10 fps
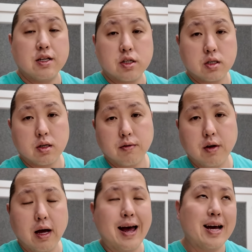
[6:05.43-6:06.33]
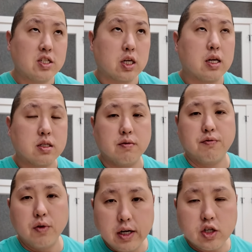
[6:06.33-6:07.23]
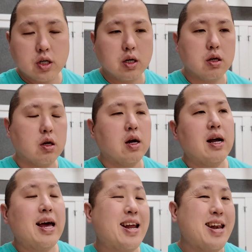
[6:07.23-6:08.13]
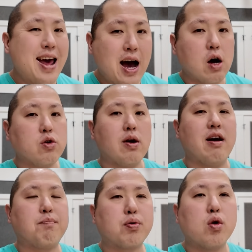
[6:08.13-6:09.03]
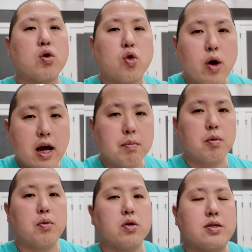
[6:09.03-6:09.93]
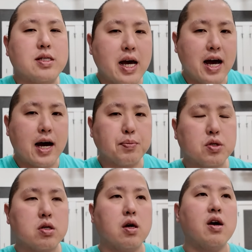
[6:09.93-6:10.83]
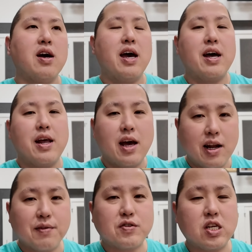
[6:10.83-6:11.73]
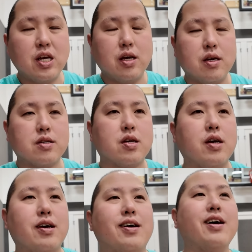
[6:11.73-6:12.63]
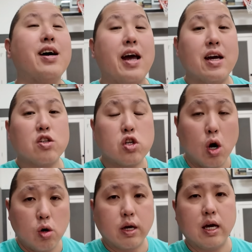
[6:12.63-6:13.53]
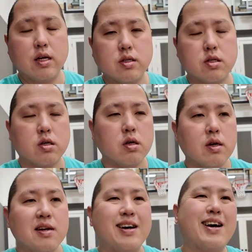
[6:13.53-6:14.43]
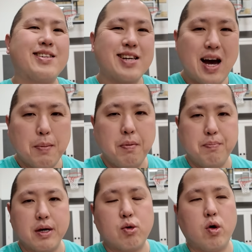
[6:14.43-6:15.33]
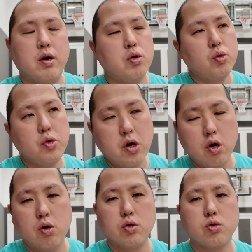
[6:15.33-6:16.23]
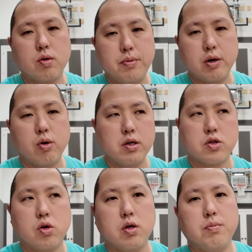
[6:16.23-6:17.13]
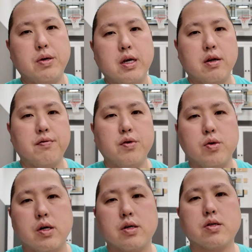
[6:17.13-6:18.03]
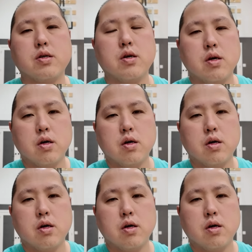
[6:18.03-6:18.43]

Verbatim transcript: hedge against inflation. And now you have programmable dApps and NFTs and tokens on top of Bitcoin. Who knows where Bitcoin is going to be in a few years?